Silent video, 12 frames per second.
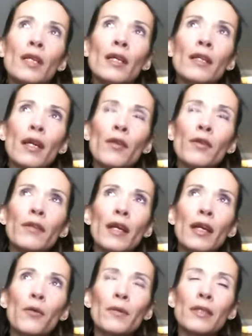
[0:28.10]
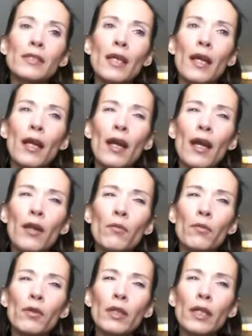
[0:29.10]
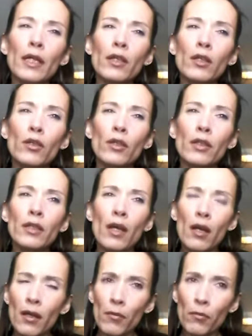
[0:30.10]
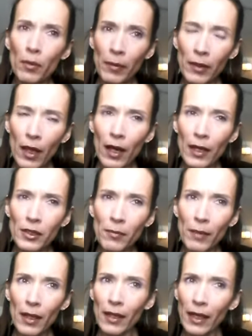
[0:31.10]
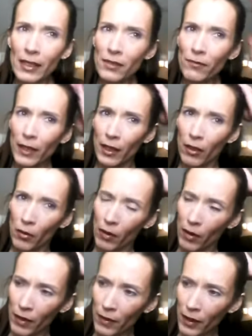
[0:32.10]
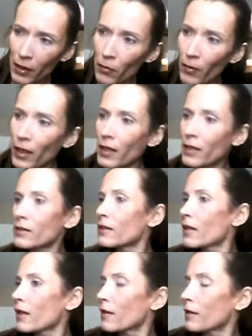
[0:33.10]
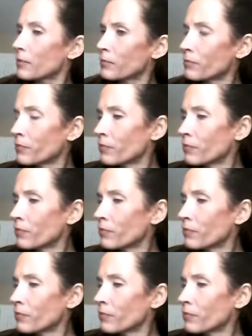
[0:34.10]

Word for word: Another thing I want to say, I had a really good reply to my latest video, I think it was. Um,